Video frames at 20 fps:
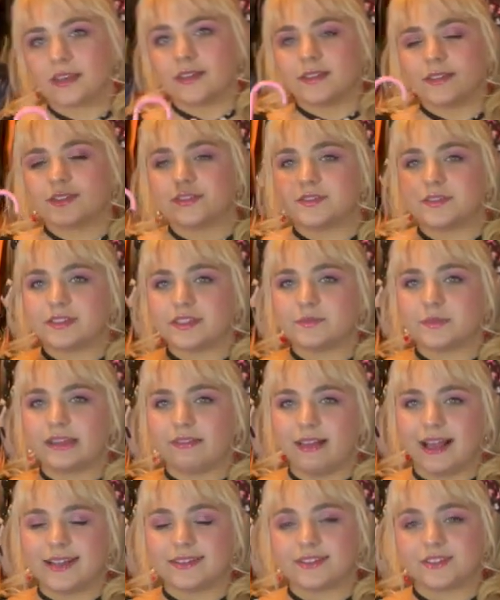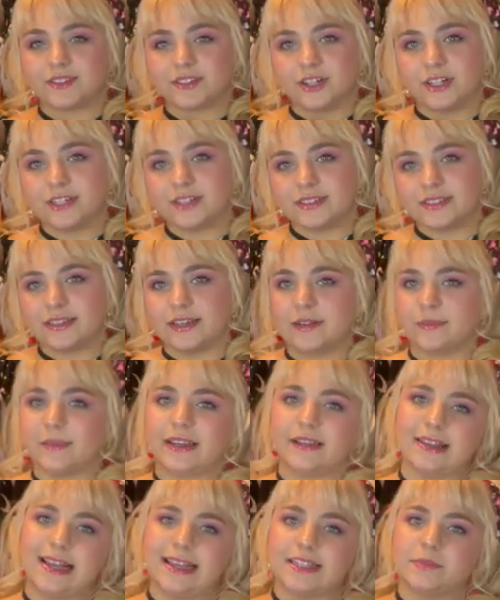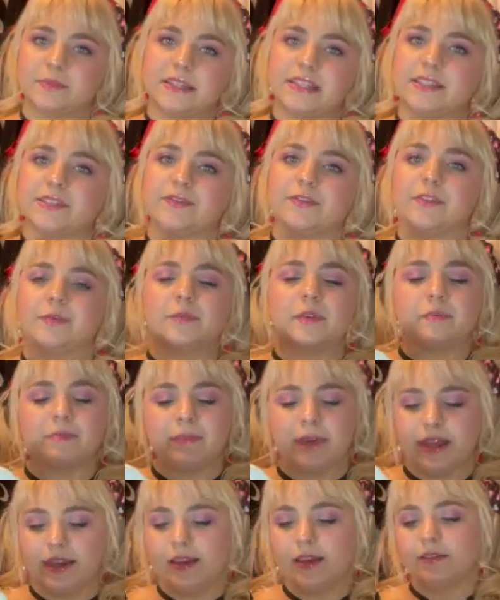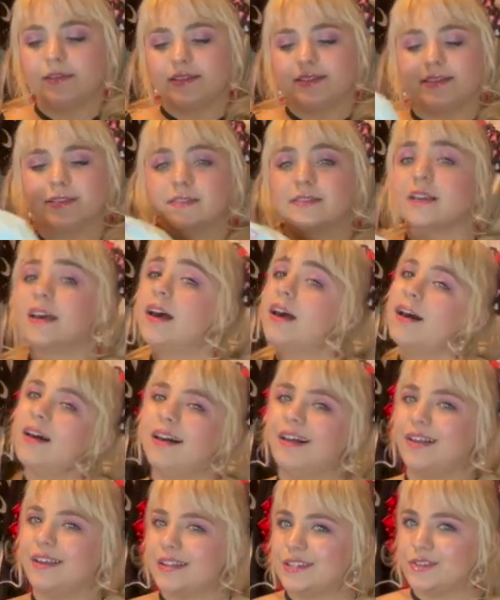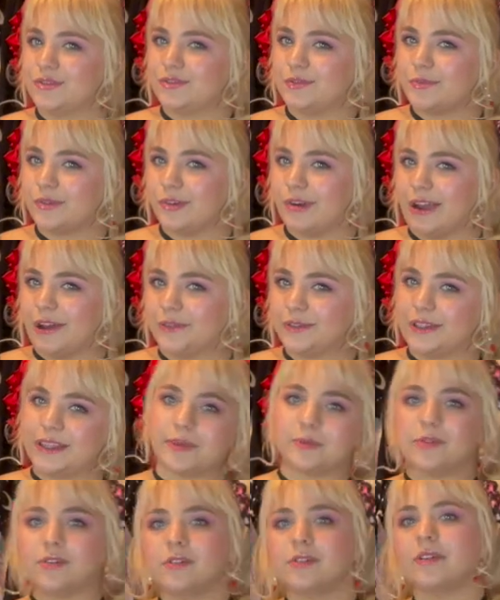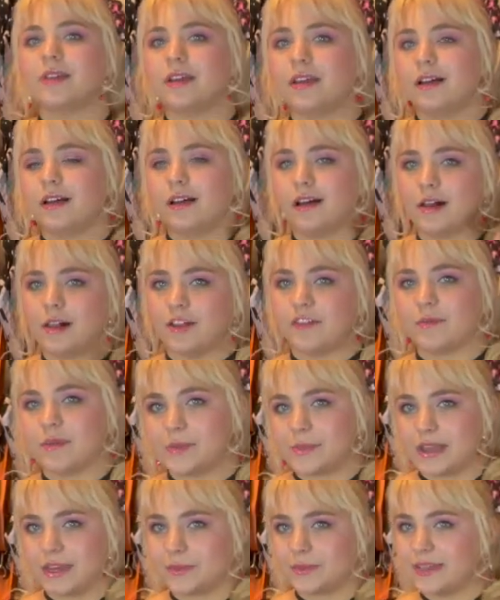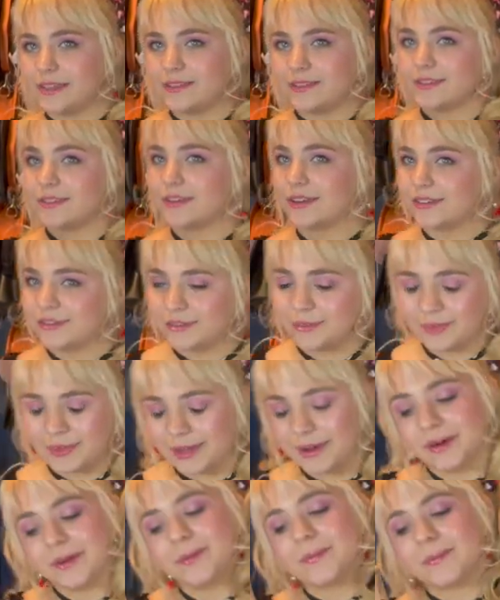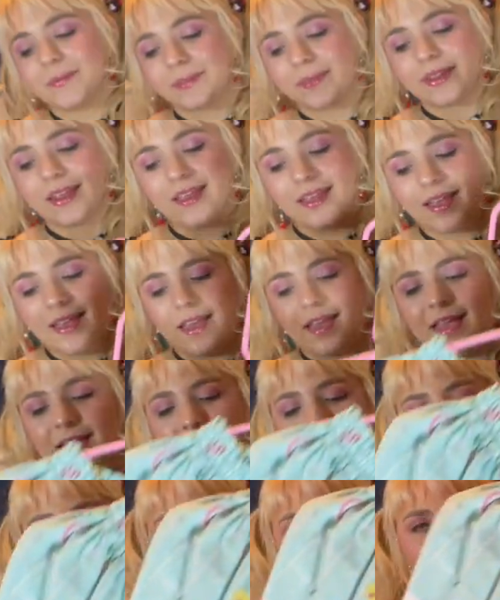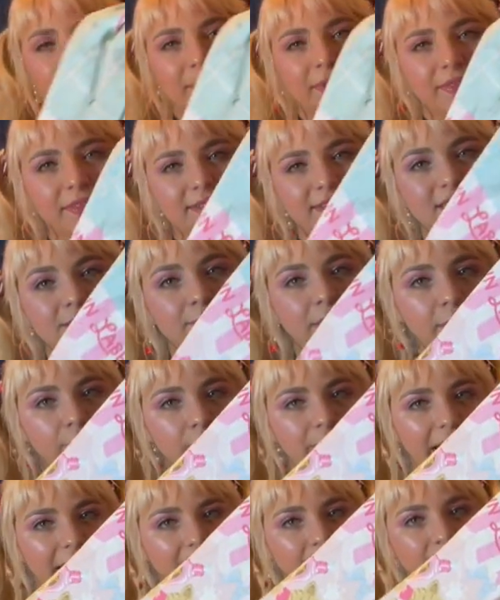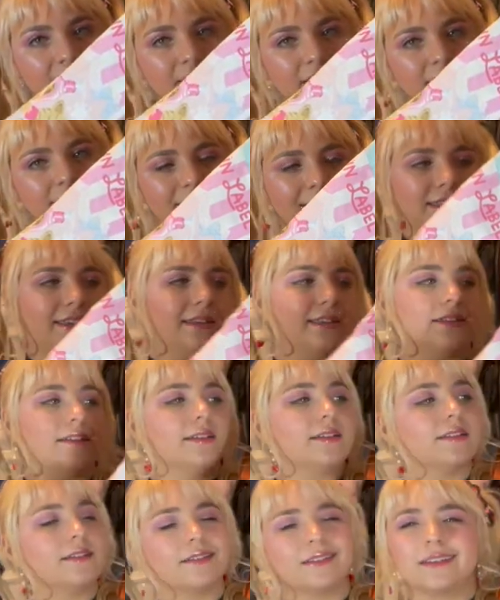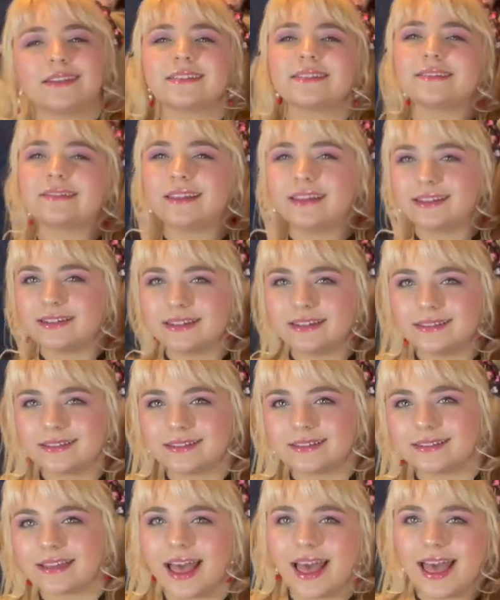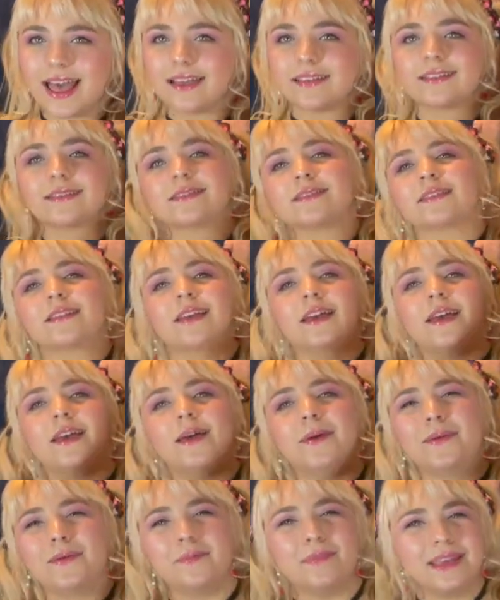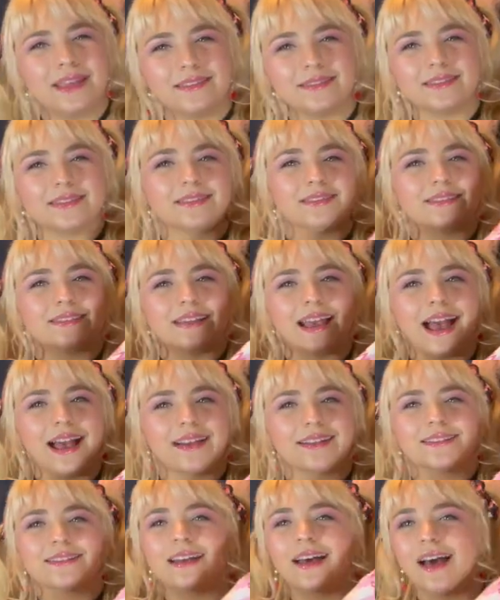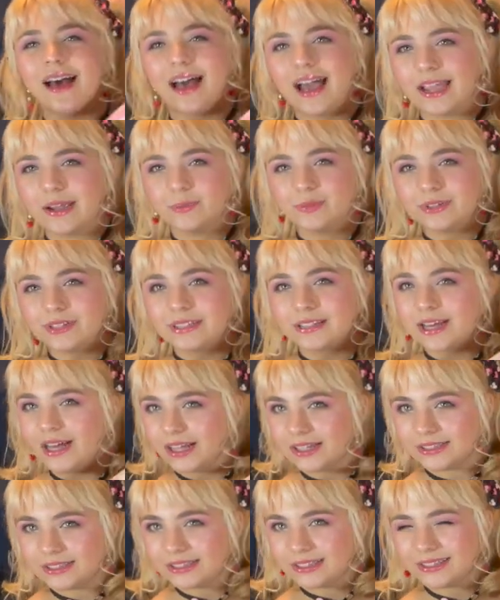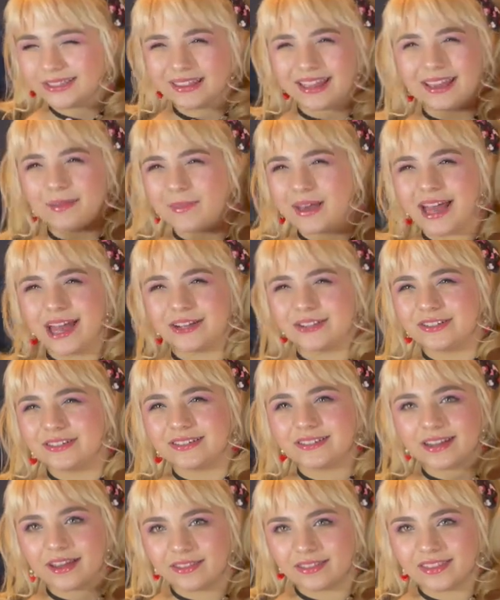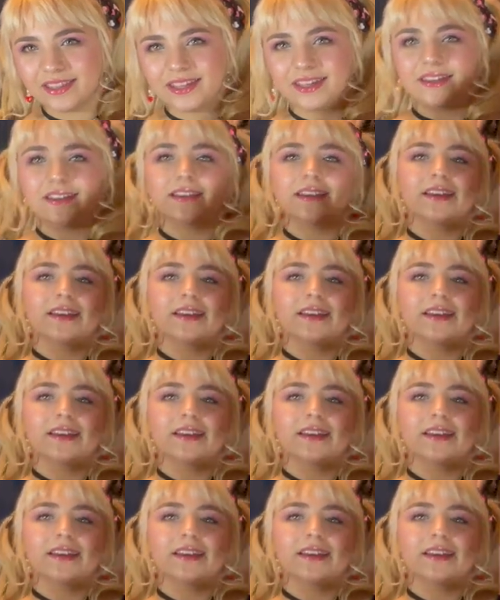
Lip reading: So this is my last skirt and my last piece from Meta. This is also from Crown Label. All of my Meta pieces are from there. And this is Bubble Bath, and it's listed as Sax. Mint Sax hybrid color that matches nothing.